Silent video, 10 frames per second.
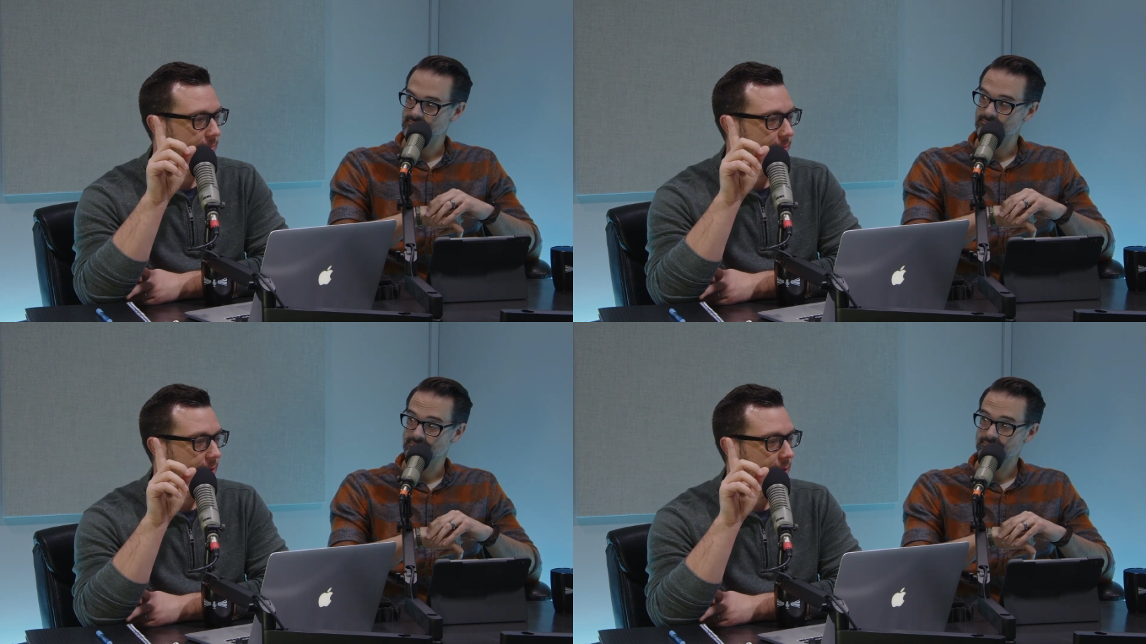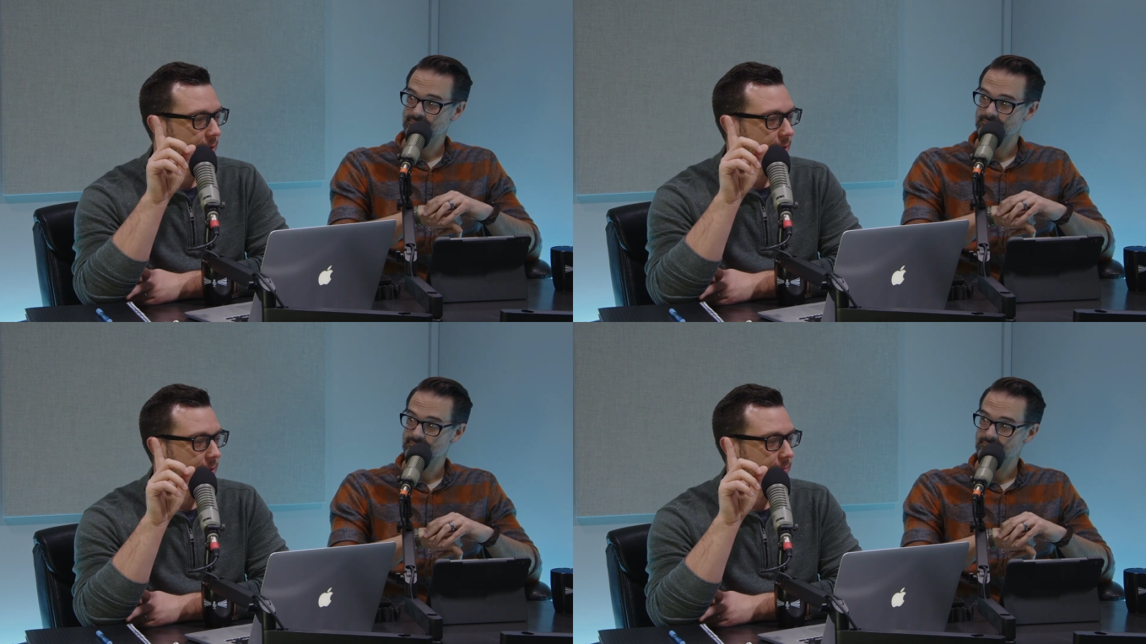Speaker 1: Mm-hmm.
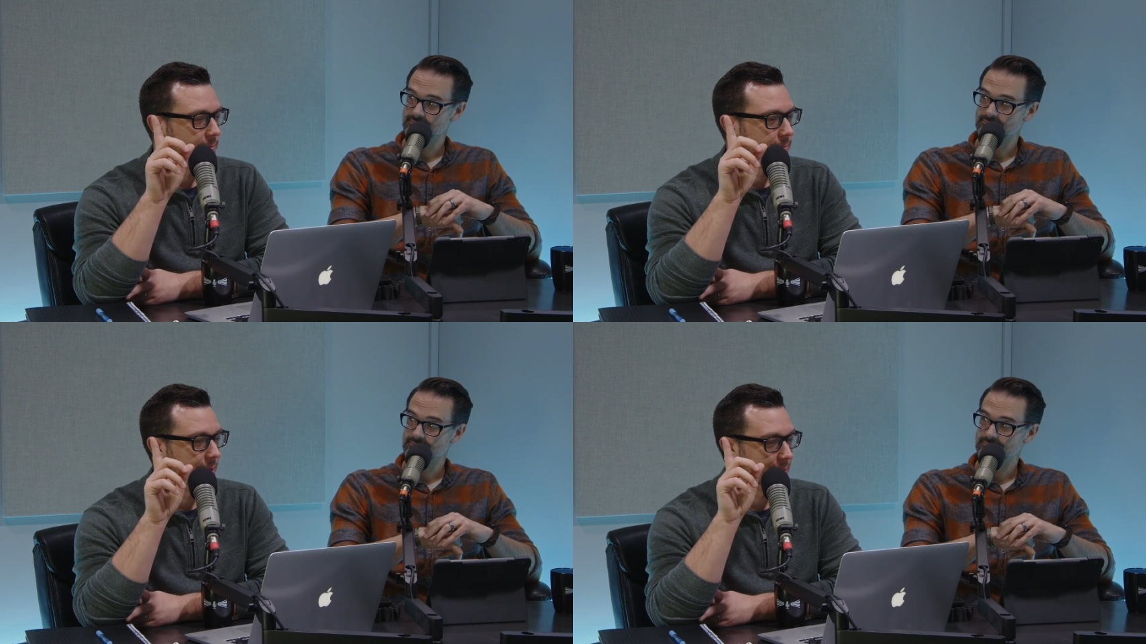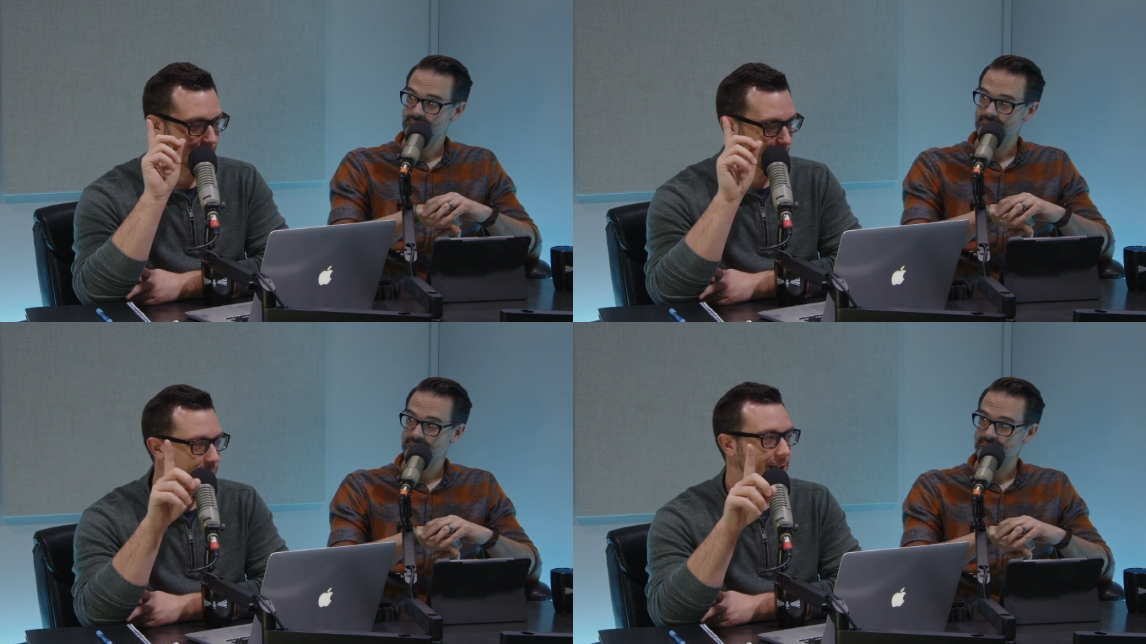It's
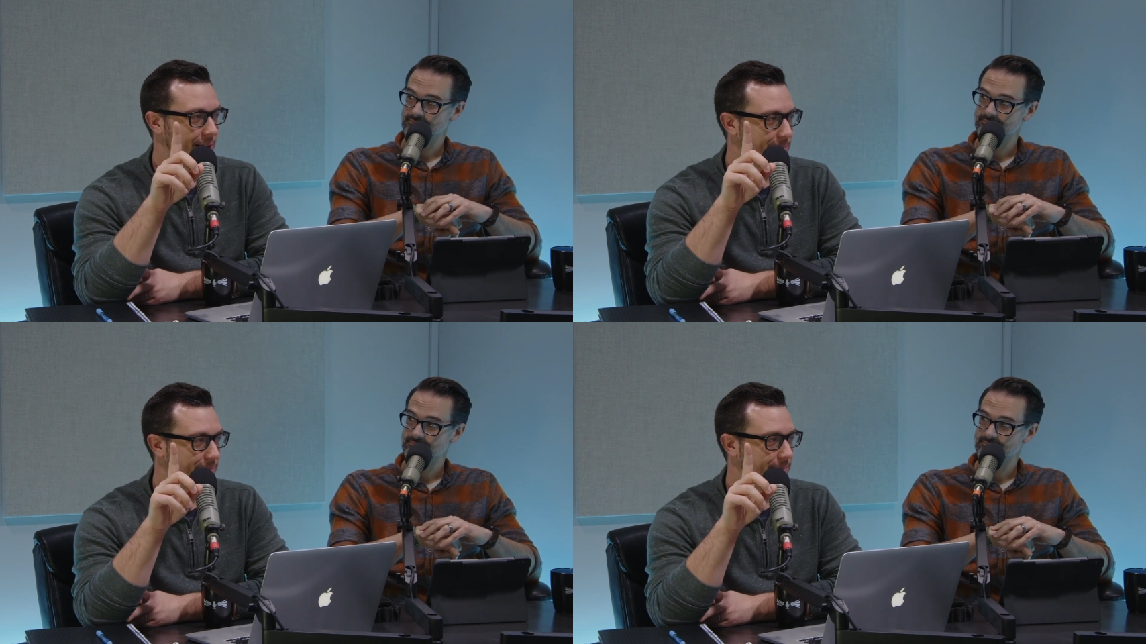Tuesday.